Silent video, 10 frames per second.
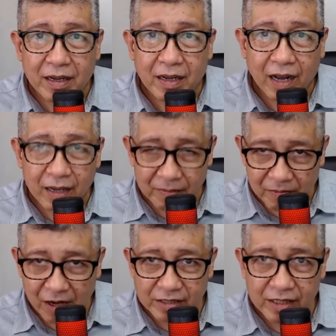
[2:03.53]
"I am
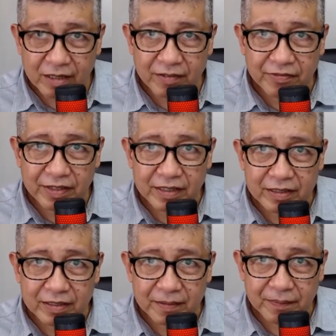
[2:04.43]
washing your
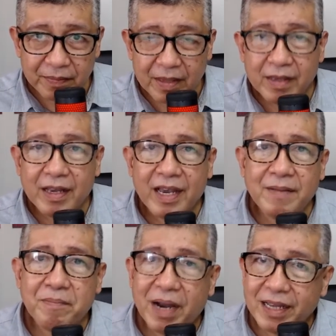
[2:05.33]
feet.
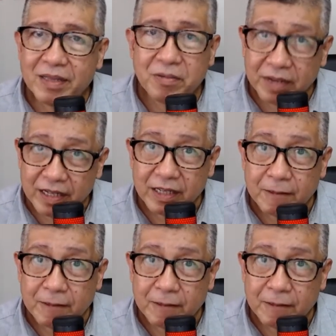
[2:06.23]
And by the way,